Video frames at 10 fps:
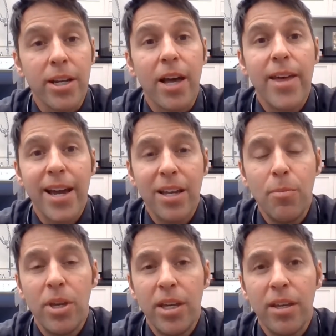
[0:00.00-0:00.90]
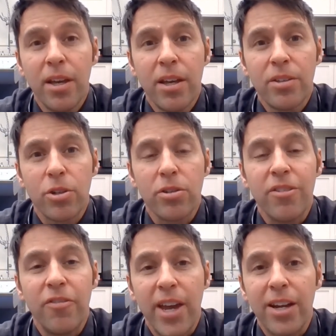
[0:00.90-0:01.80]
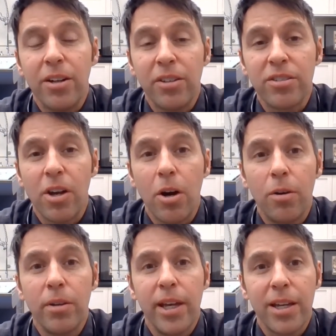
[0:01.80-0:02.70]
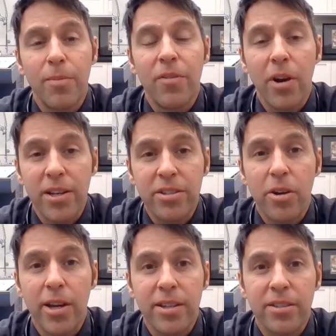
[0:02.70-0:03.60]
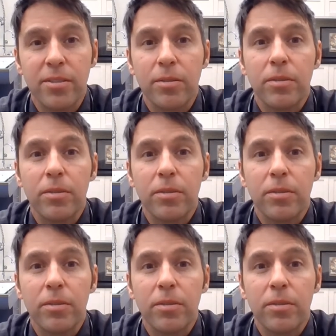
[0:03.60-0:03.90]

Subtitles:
Now that can be certainly fatal, so it can be very serious.